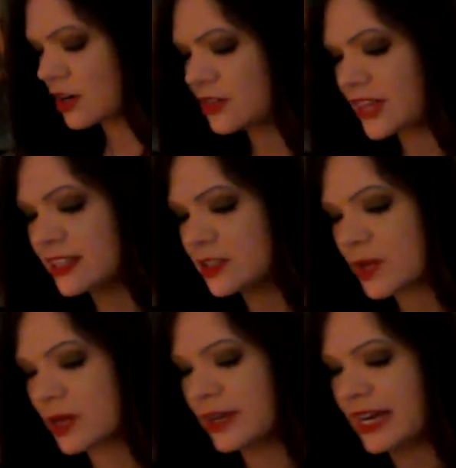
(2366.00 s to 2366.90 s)
that's
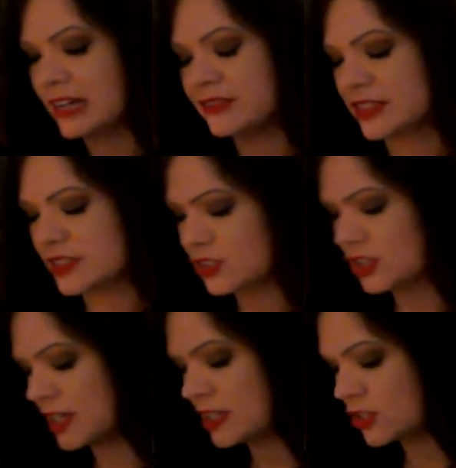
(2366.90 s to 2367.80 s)
why we have this
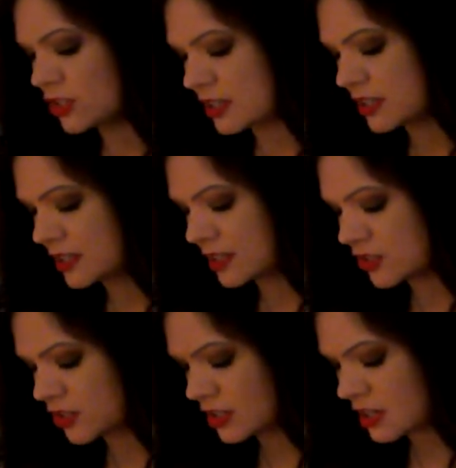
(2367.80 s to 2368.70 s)
change, this
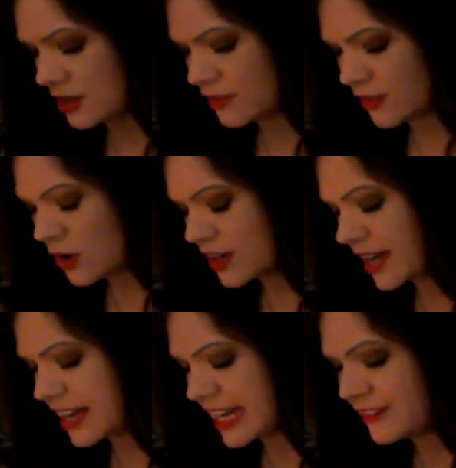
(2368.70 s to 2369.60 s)
decision of,
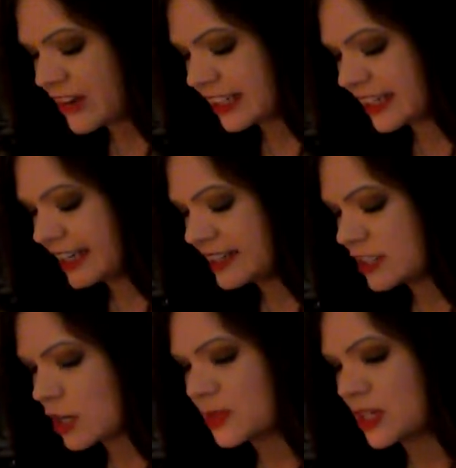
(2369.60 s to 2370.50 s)
okay, if I can't
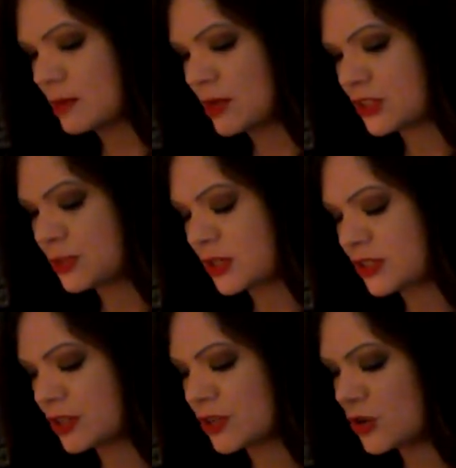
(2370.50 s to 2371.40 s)
stop thinking about this
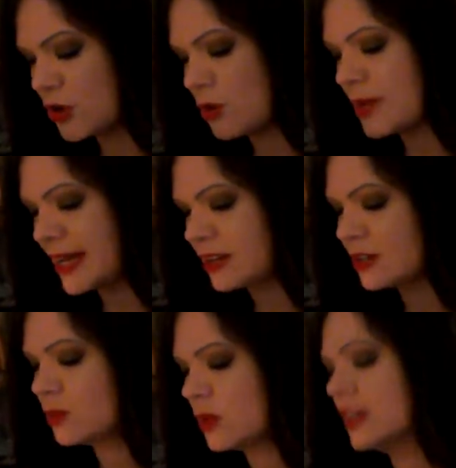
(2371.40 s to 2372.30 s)
person, no
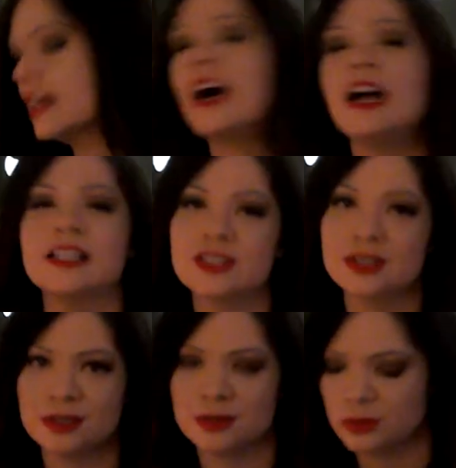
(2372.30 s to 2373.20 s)
matter what I
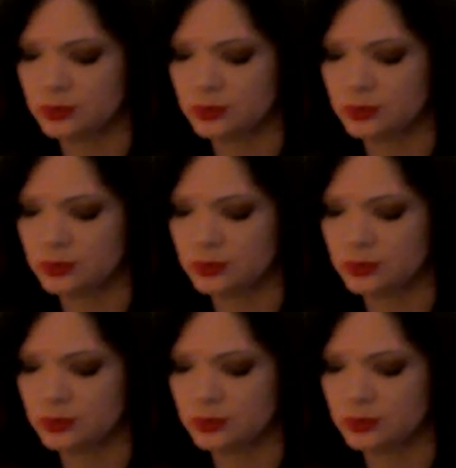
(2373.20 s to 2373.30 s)
do,